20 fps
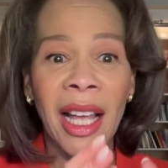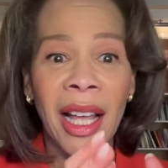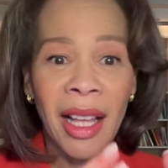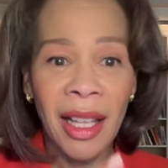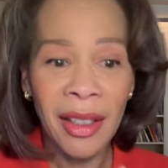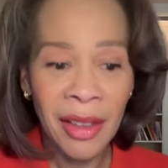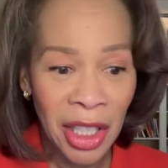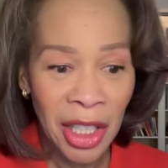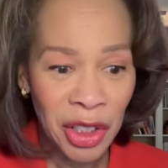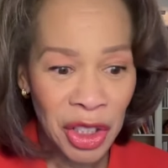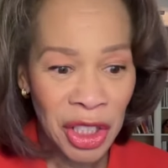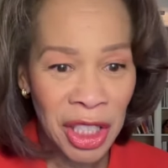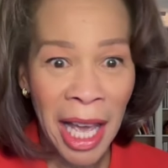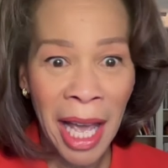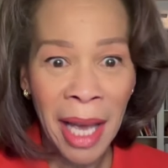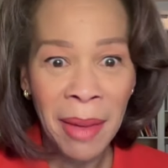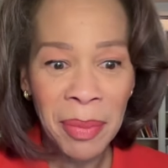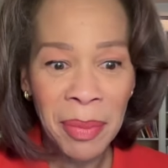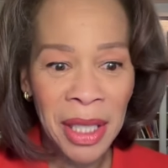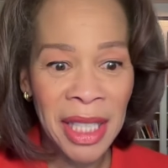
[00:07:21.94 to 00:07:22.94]
There's
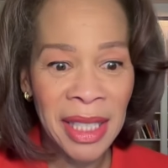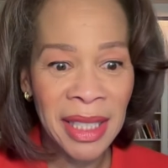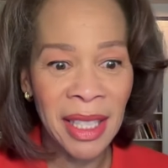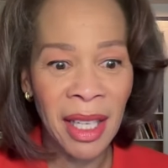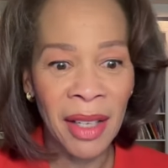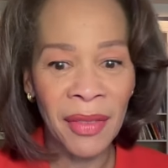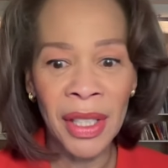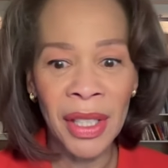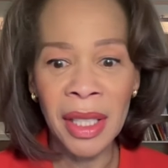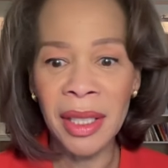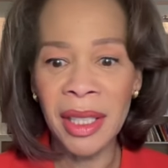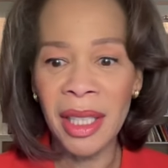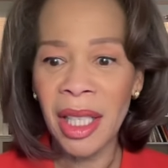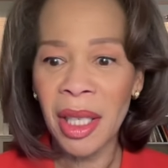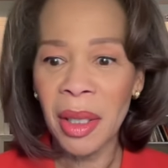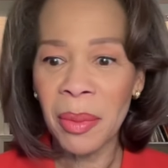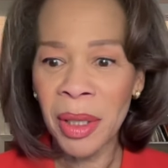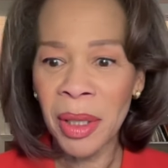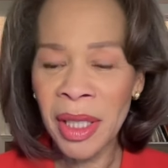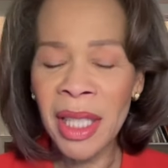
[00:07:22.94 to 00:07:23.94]
that piece of it,
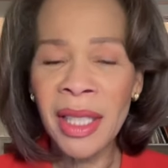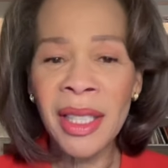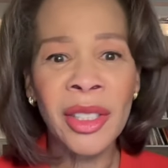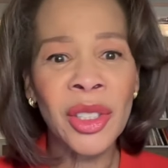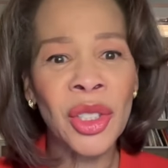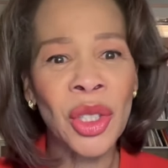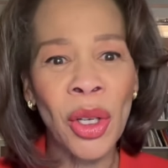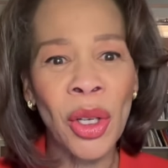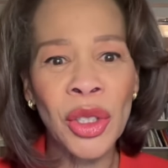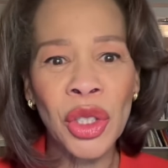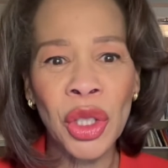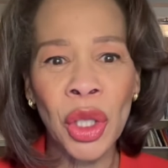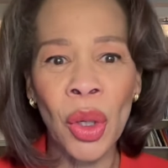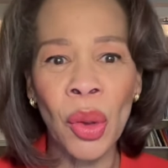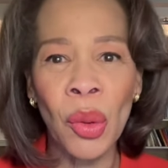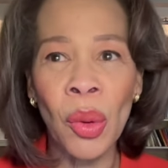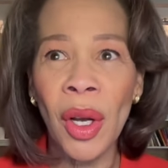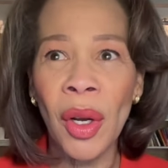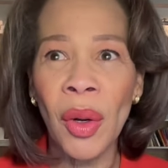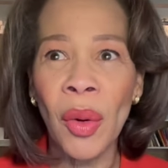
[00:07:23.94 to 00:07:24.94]
but then there's
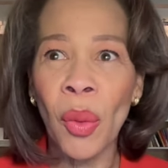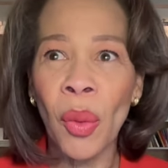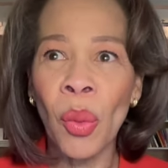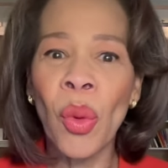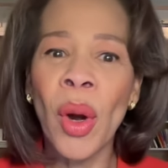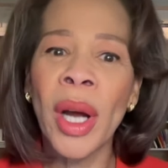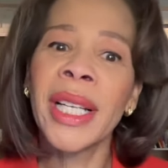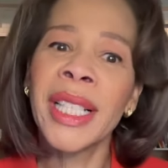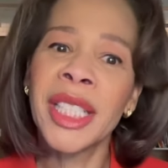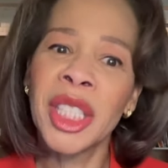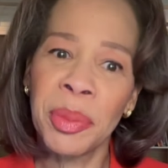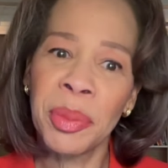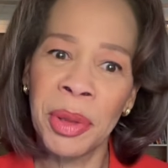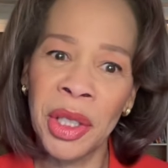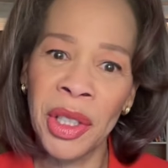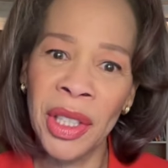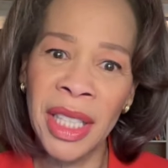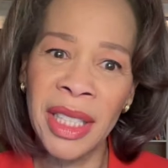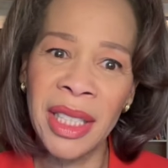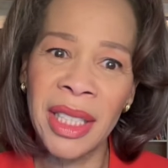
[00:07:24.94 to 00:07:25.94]
also what
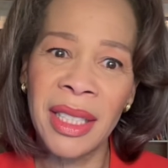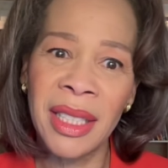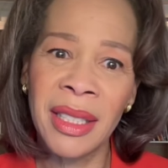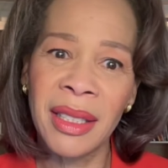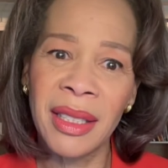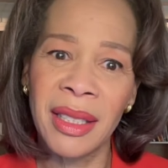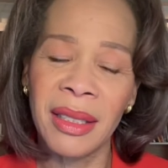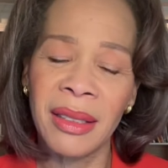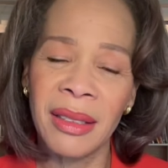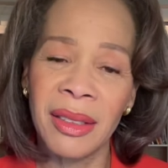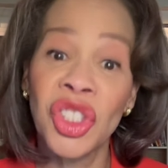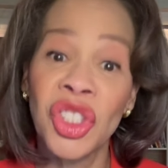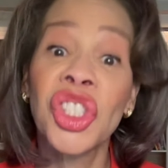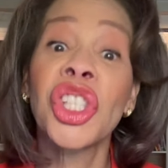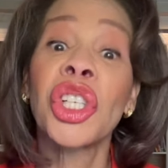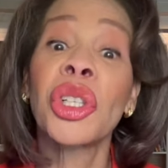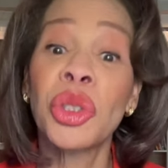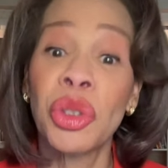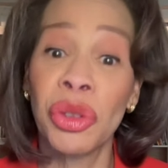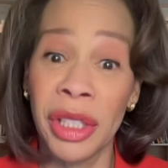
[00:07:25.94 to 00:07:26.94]
experiences
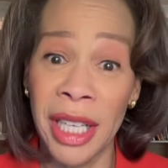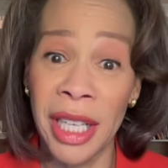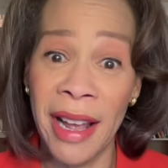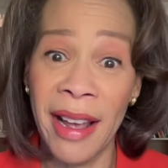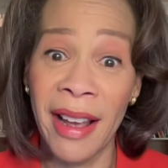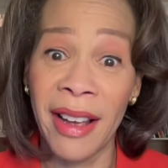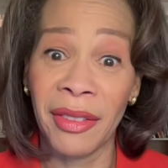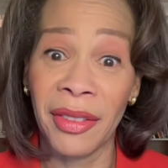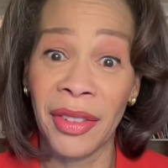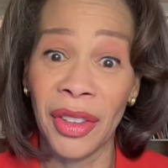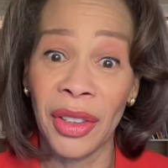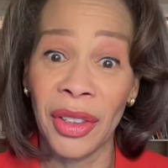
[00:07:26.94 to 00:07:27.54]
children have